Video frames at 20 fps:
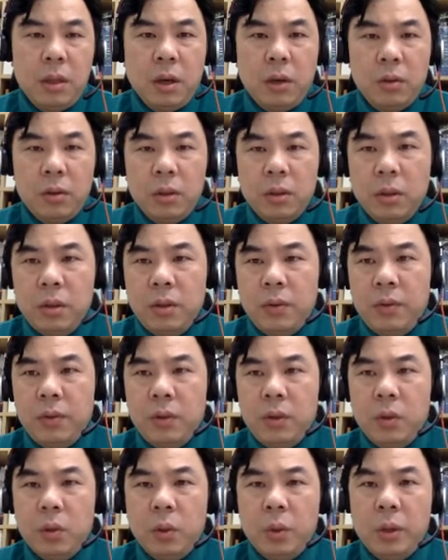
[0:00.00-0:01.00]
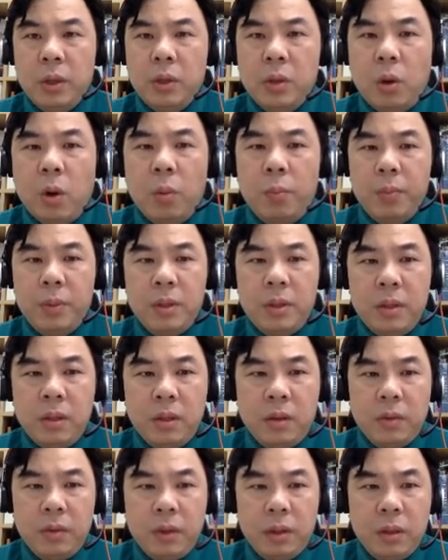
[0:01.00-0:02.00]
alternative is always opposite
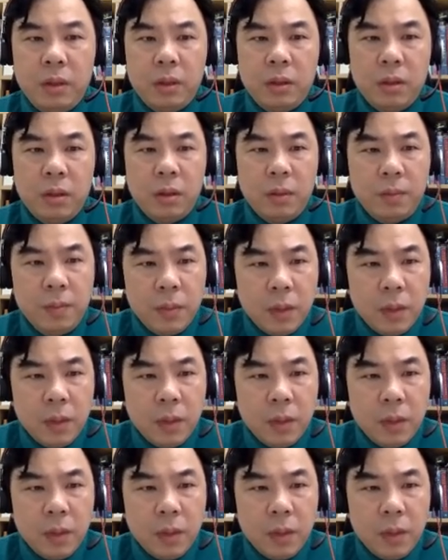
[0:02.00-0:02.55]
of it, right?